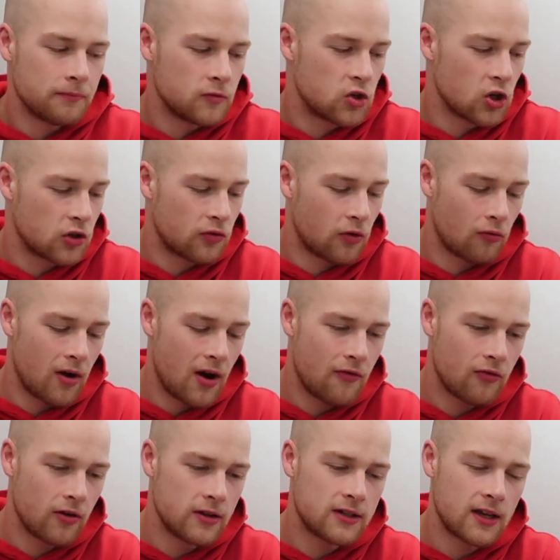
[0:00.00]
Just for
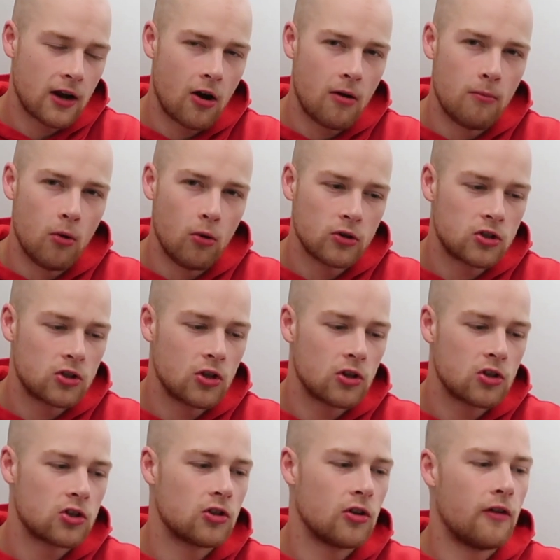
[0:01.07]
reference, I got most of
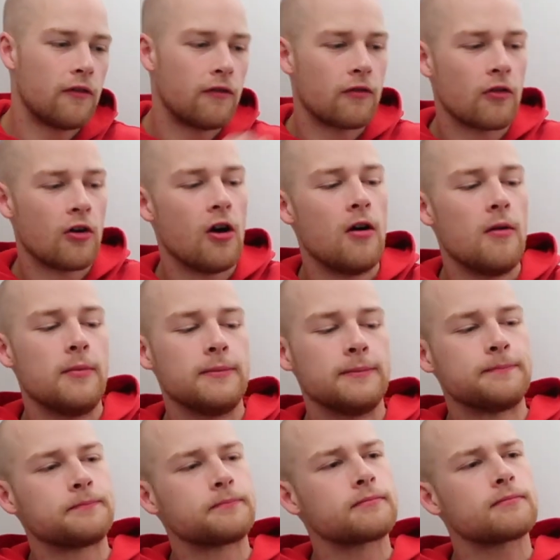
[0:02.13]
this stuff
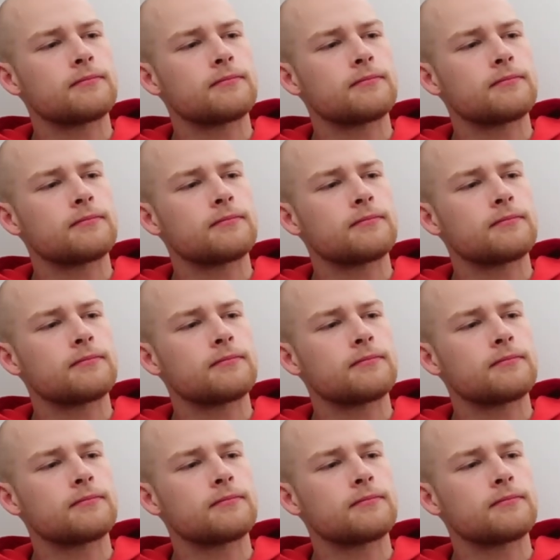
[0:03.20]
from